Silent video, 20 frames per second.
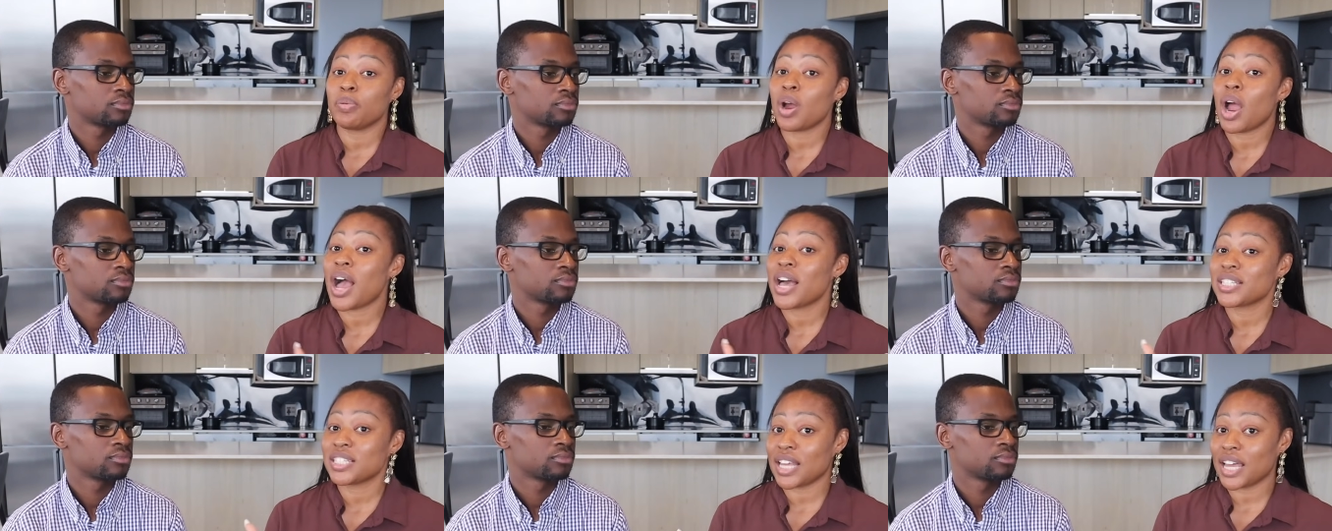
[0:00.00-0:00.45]

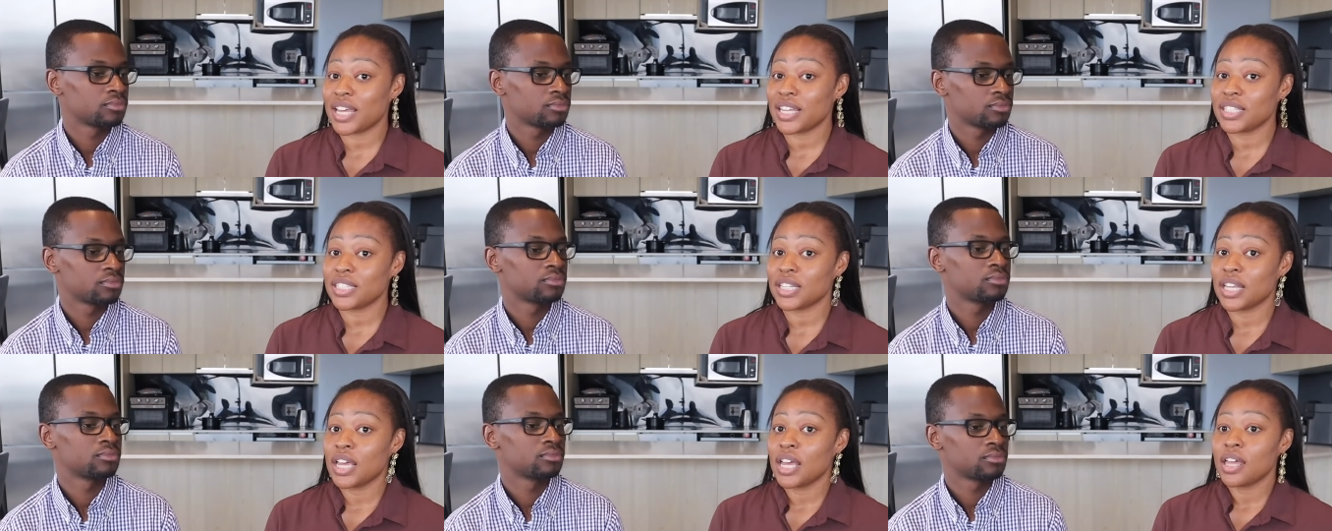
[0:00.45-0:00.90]

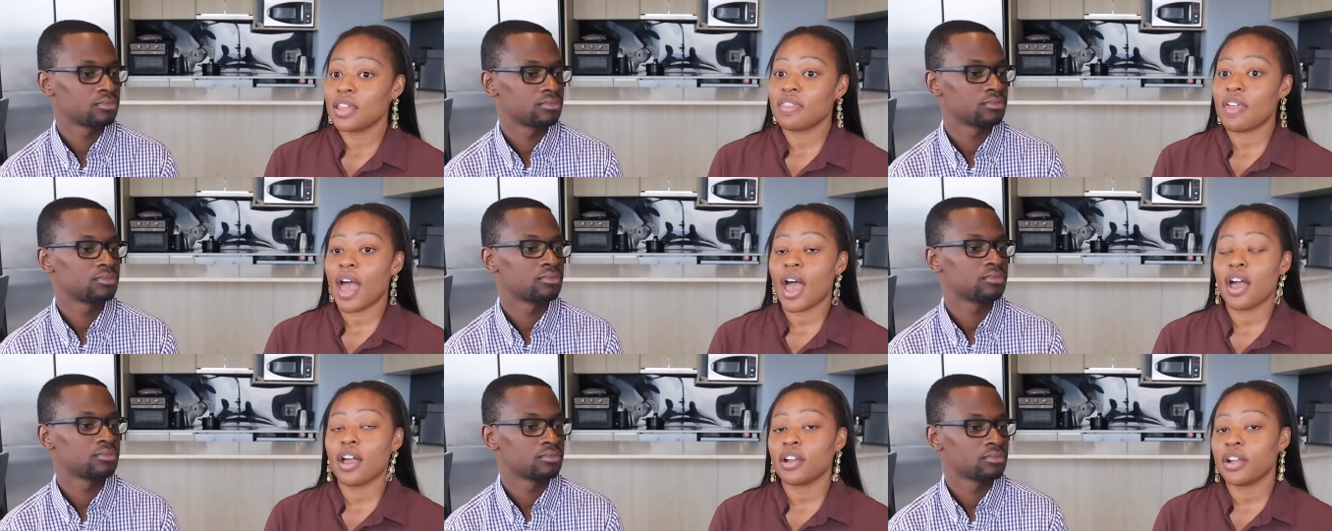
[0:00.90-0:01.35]
Speaker 1: process
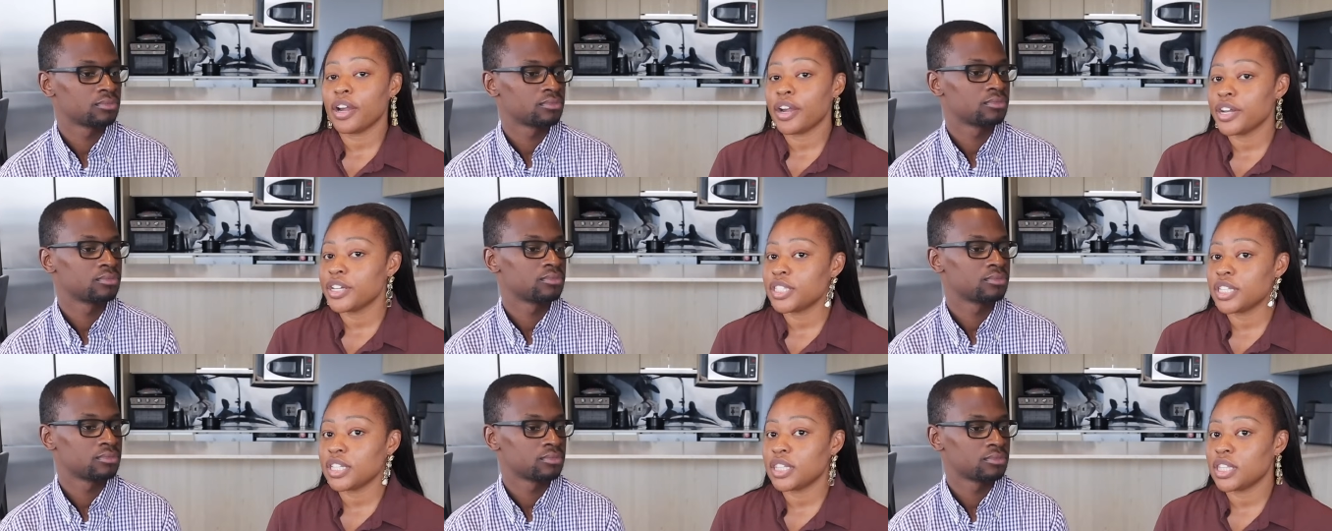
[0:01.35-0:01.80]
that
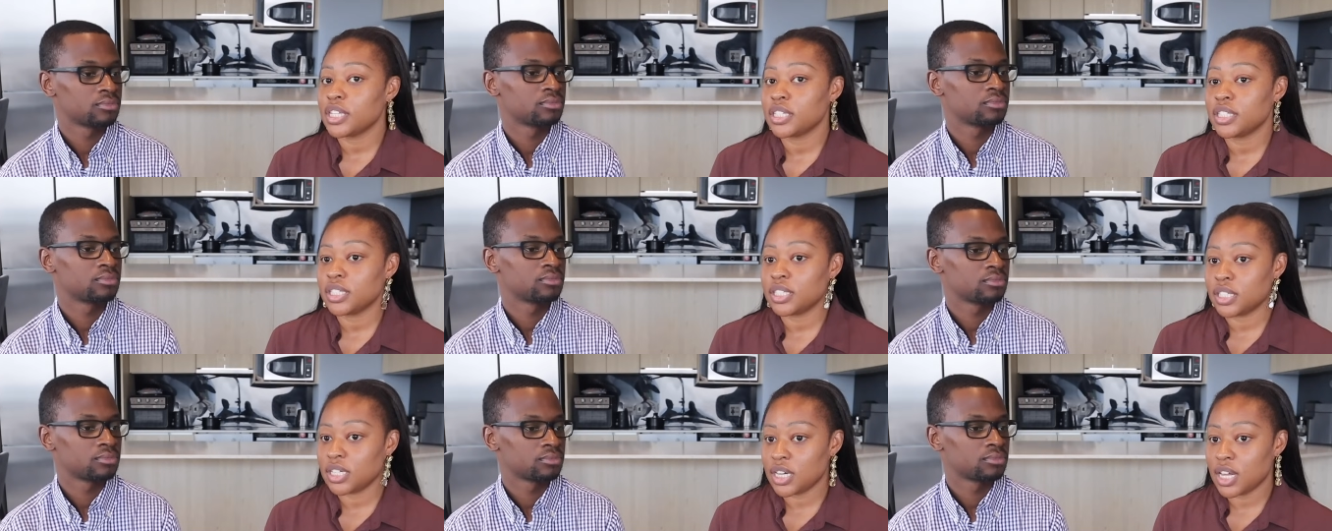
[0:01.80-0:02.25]
occurs in the
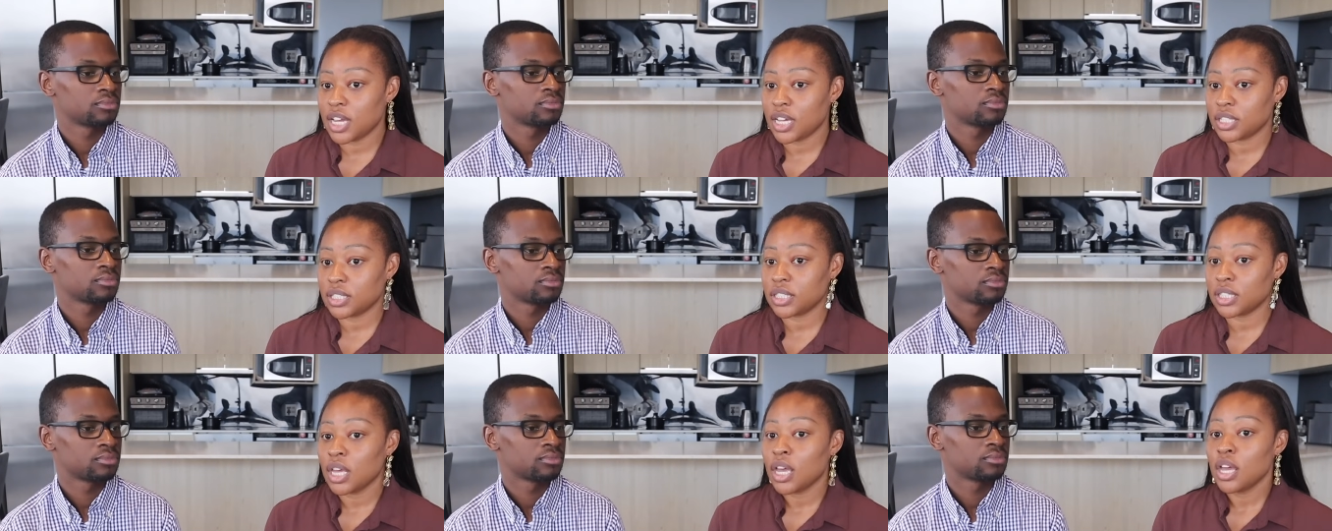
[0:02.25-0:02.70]

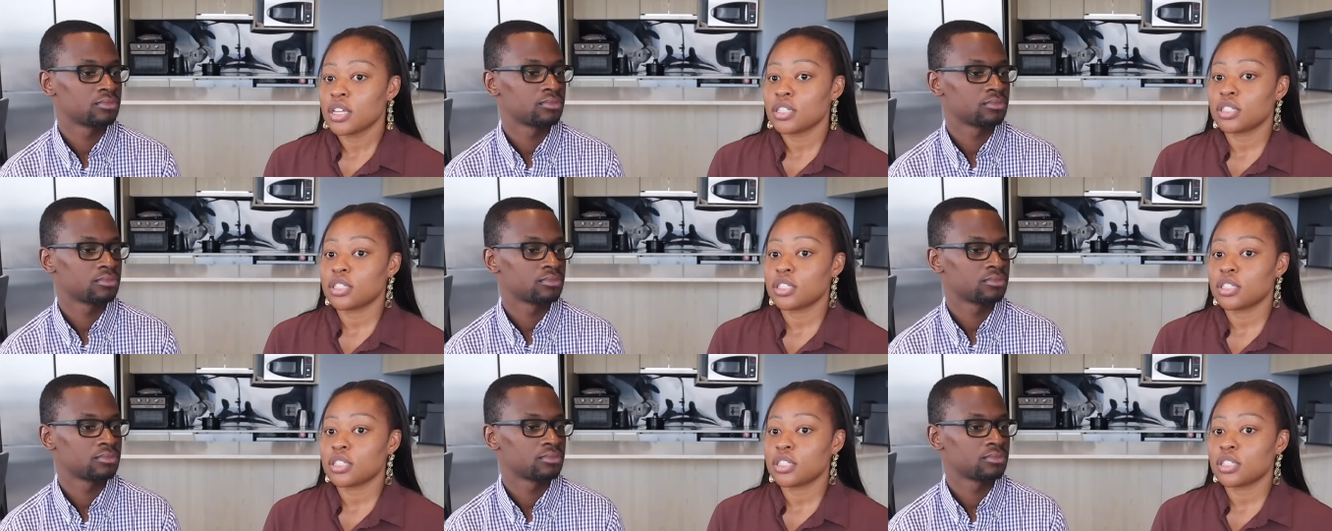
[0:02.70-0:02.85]
states.